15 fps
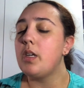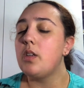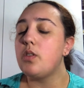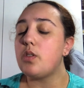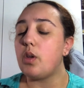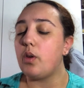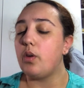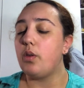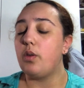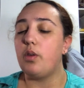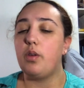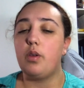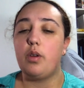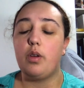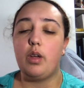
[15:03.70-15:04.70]

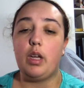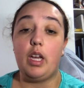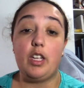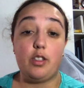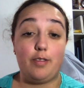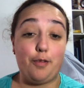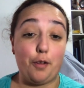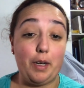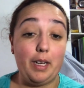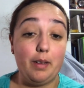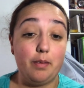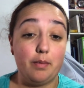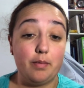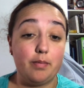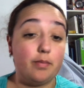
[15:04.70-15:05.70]
So it's free,
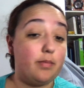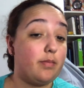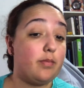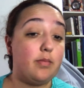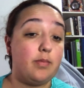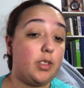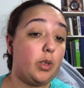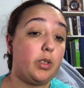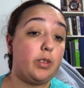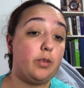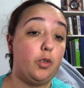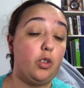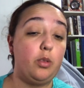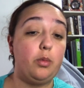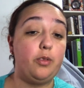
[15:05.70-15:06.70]
so it's
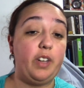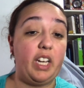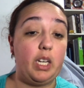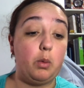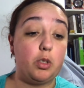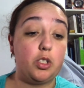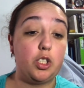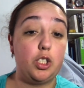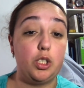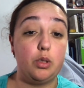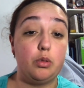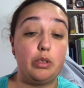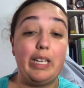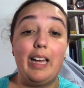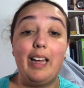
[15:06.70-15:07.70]
affordable for anyone to
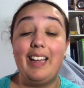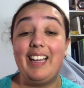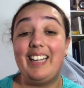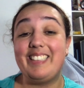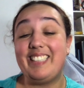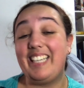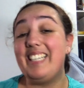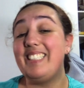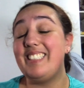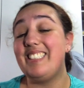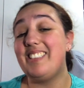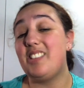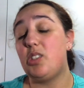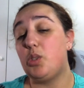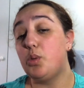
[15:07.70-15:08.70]
use. It's
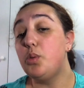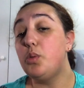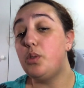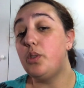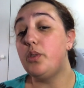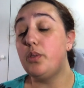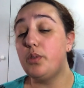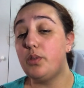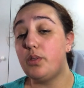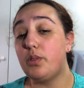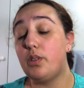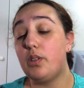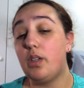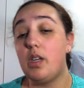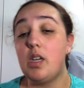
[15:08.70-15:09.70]
easy to
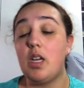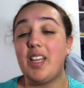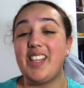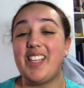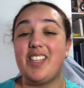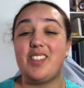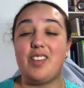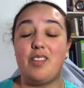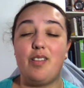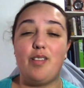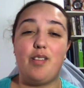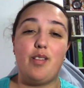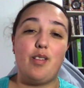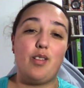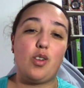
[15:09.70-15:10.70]
use. There's
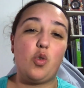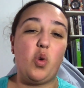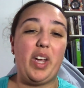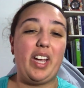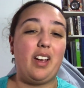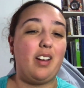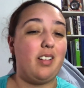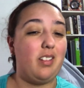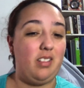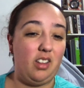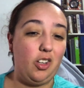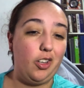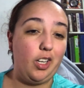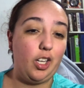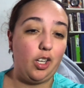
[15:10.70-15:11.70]
a quick
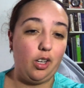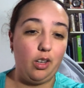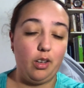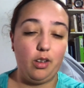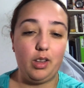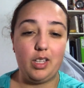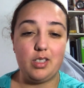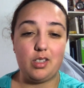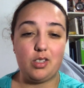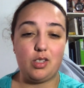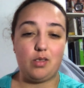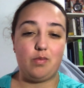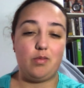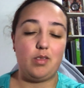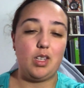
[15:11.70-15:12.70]
learning curve.
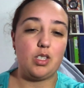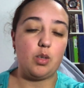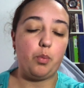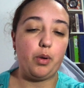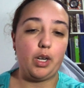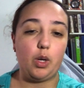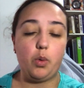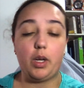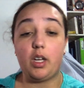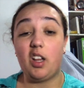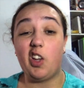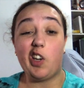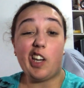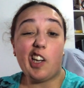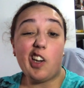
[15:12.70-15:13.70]
There's a pretty quick
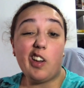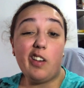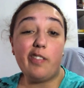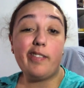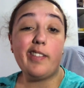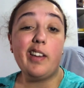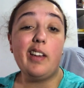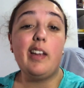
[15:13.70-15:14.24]
learning curve.